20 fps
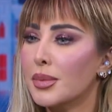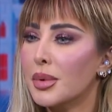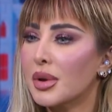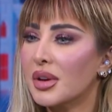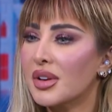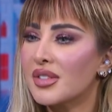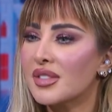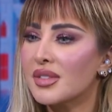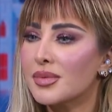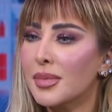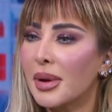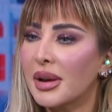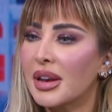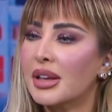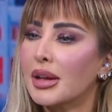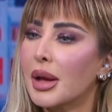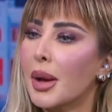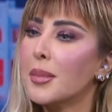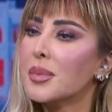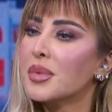because money
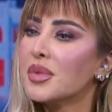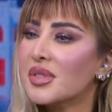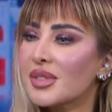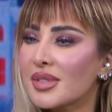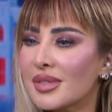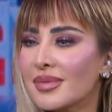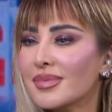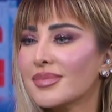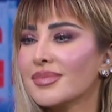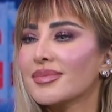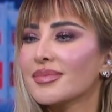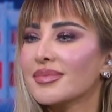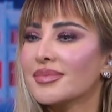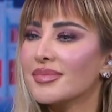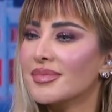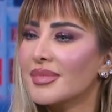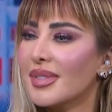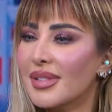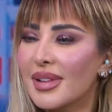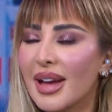comes
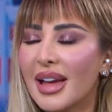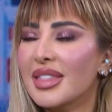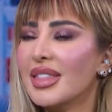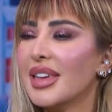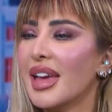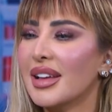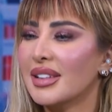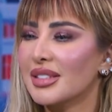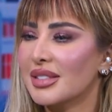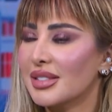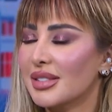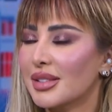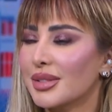at the end.